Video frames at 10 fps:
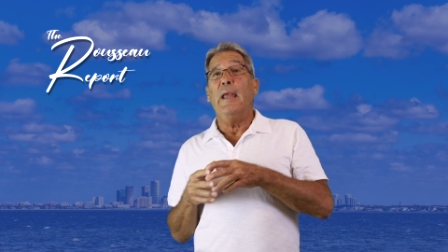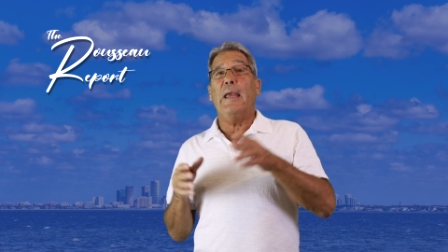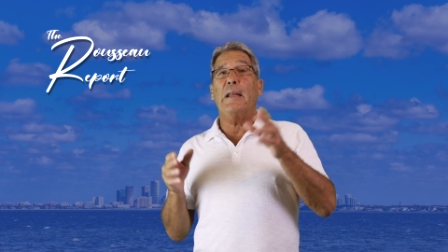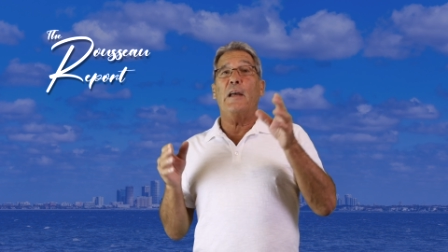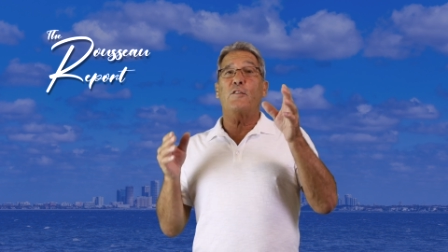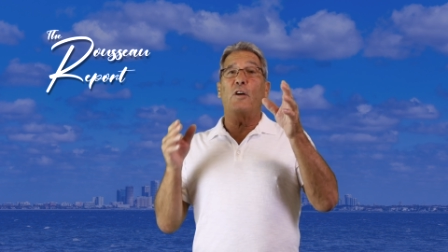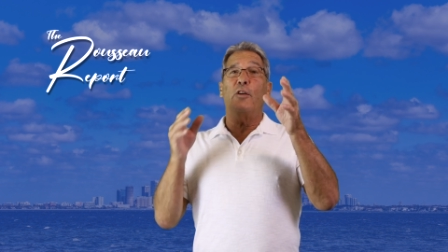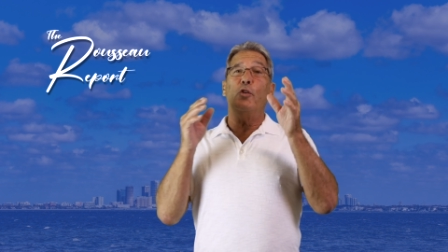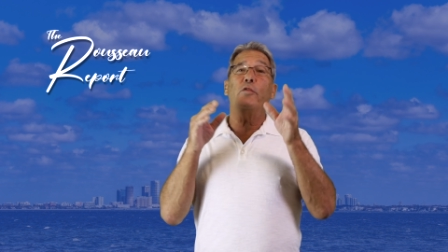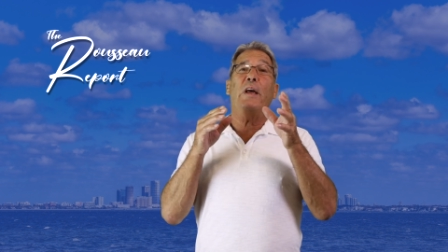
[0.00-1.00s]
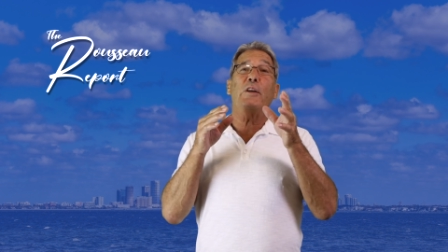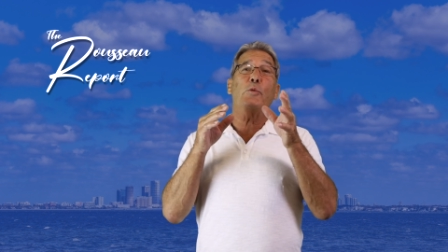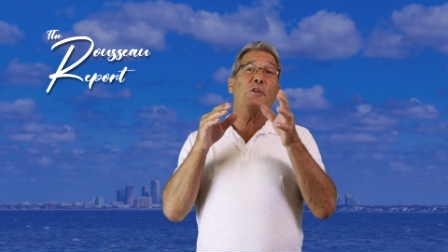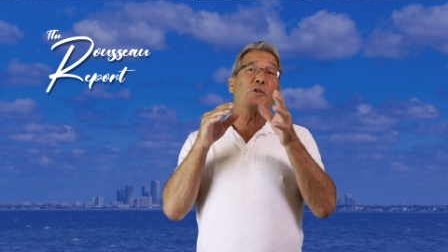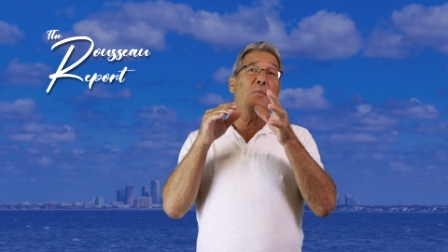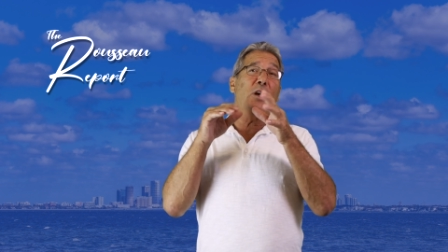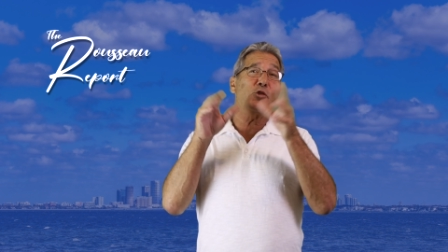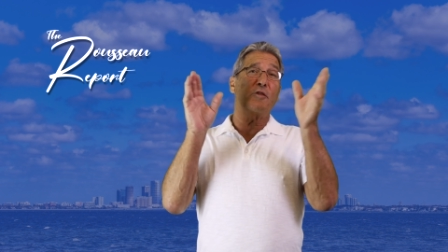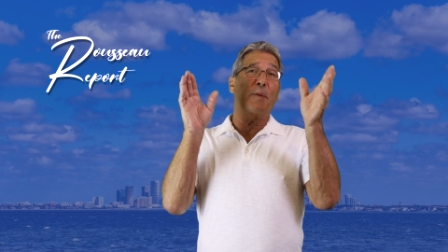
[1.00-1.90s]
and I saw new valuation measures